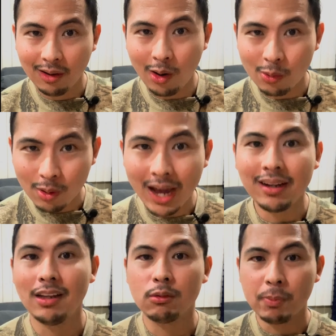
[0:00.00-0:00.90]
All
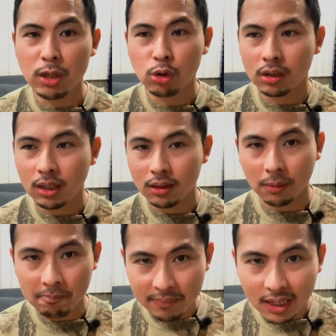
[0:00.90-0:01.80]
right, especially the
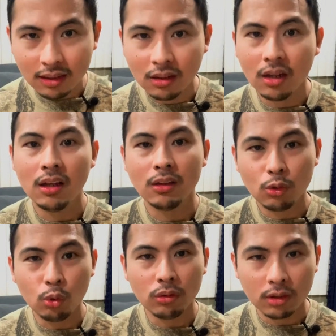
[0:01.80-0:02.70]
mid
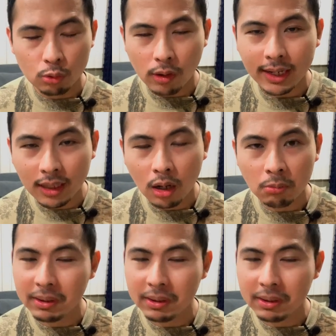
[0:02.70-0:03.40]
to the dry down.